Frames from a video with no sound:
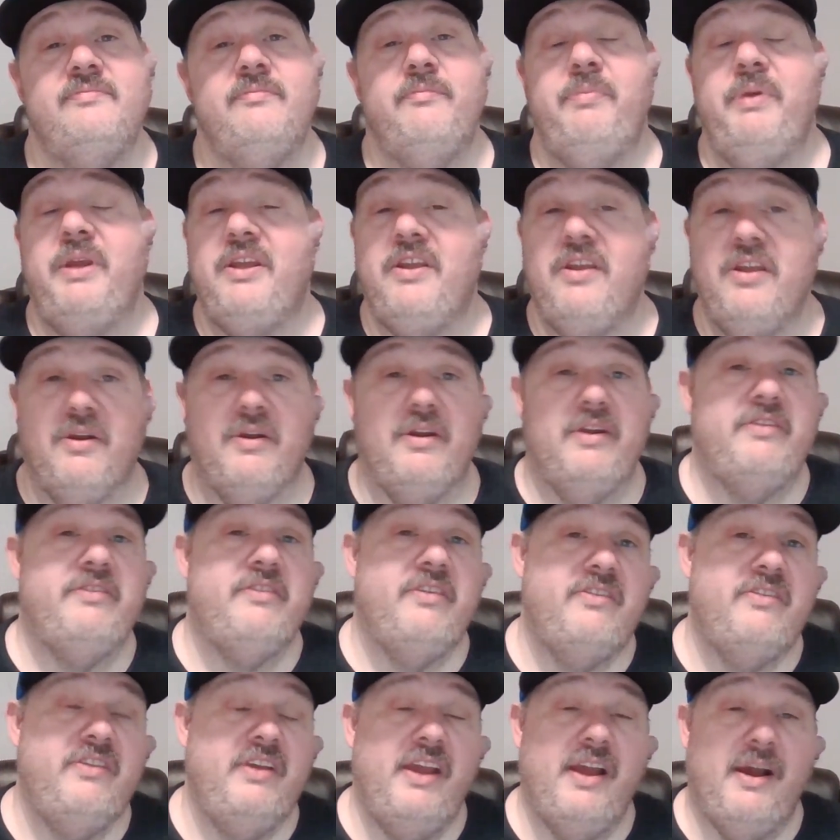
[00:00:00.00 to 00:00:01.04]
Be curious
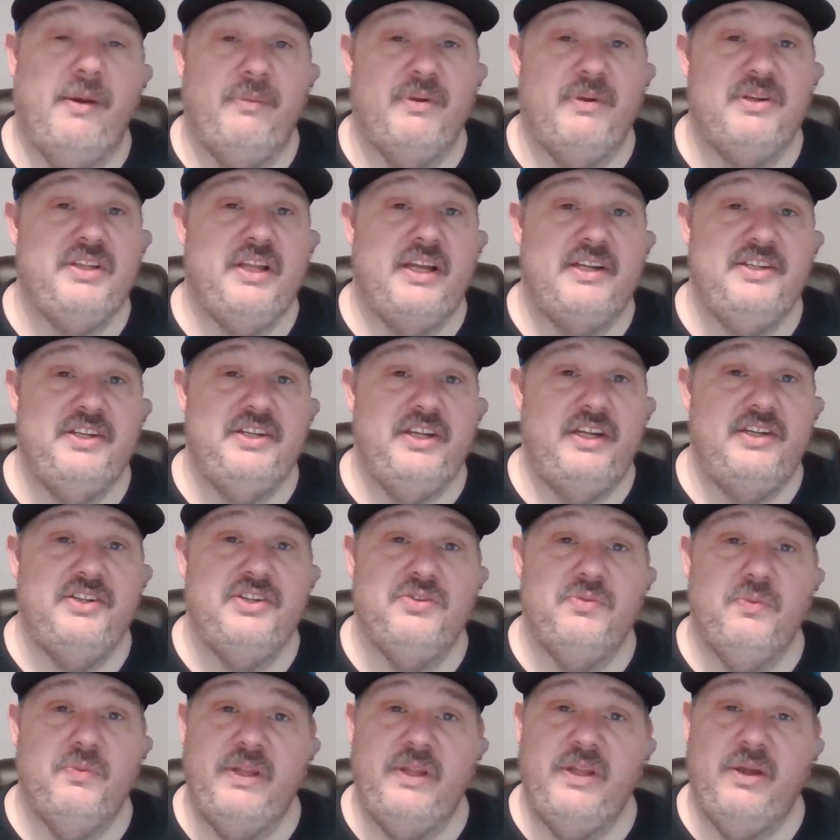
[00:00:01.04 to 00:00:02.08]
to see how much that
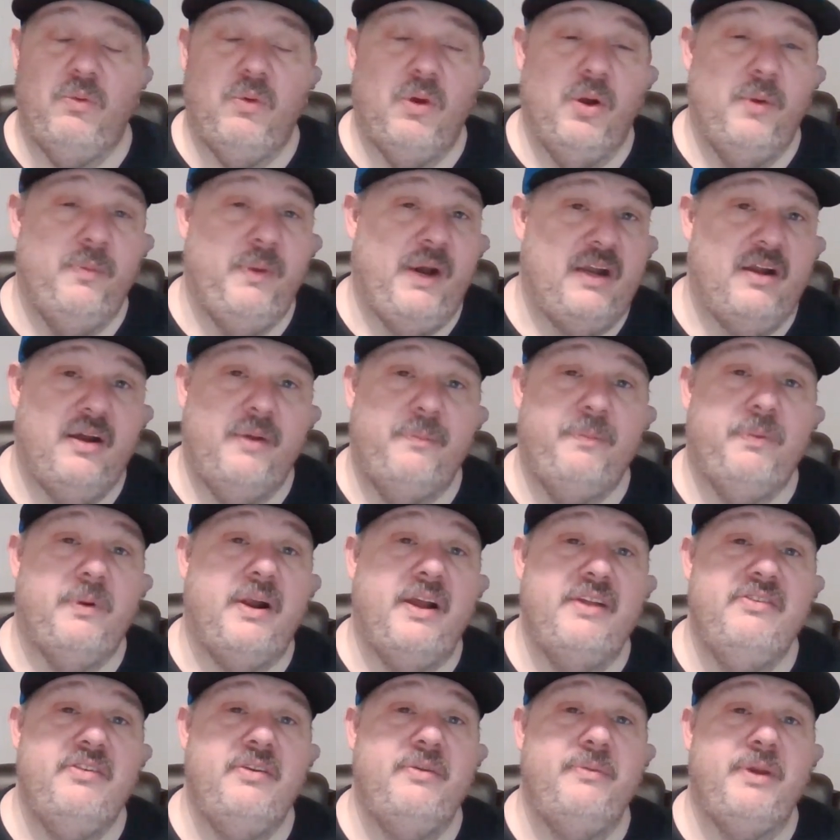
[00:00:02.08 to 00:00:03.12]
changes when the robot
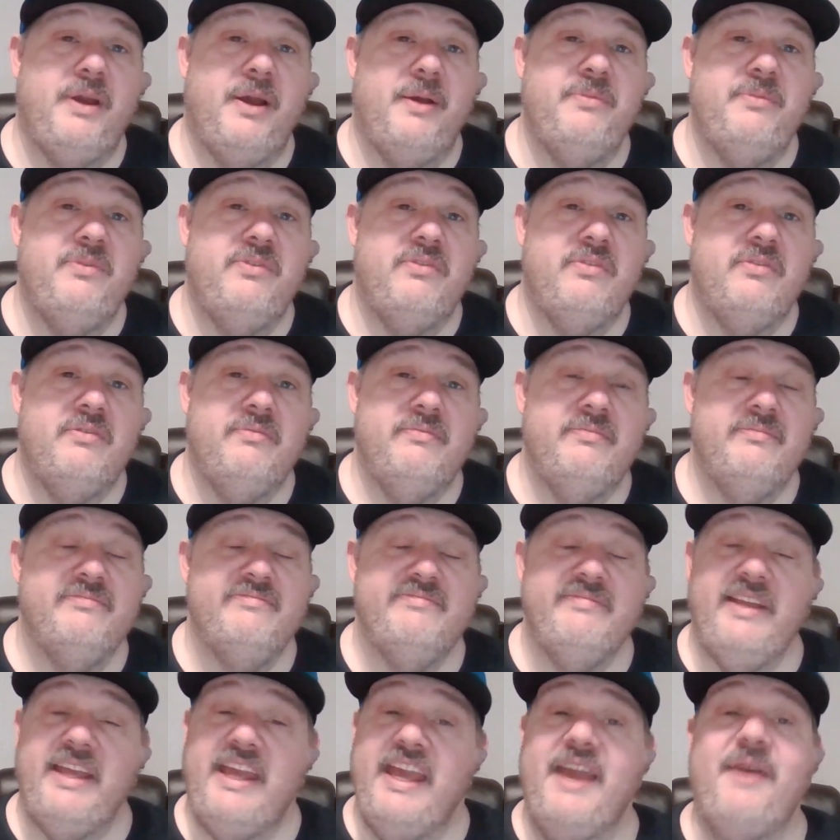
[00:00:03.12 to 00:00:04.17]
uprising comes.
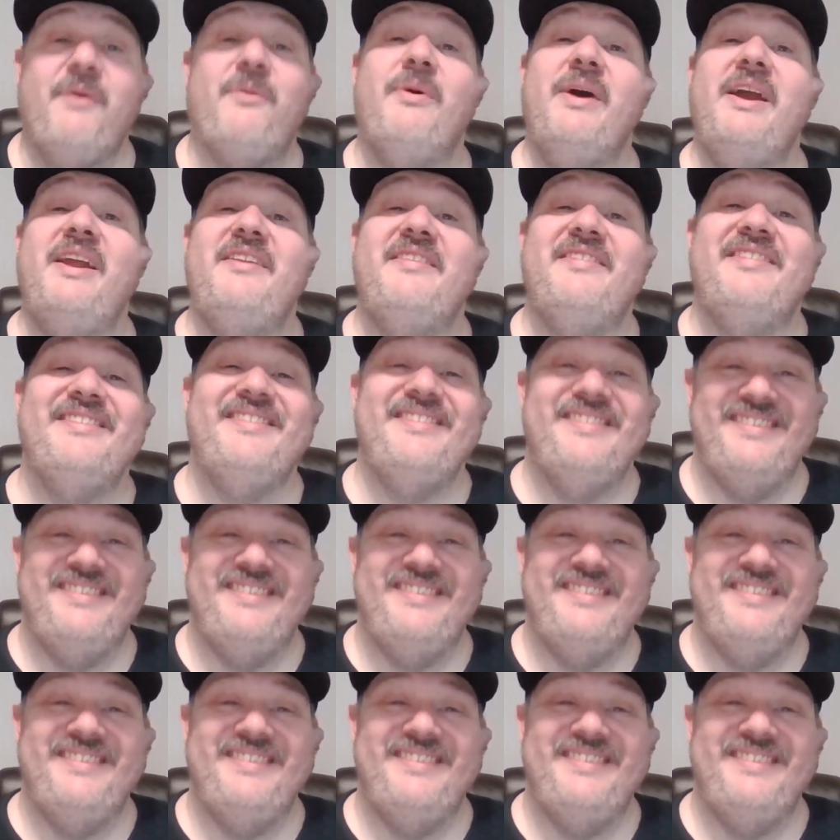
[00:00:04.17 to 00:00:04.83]
Can't wait.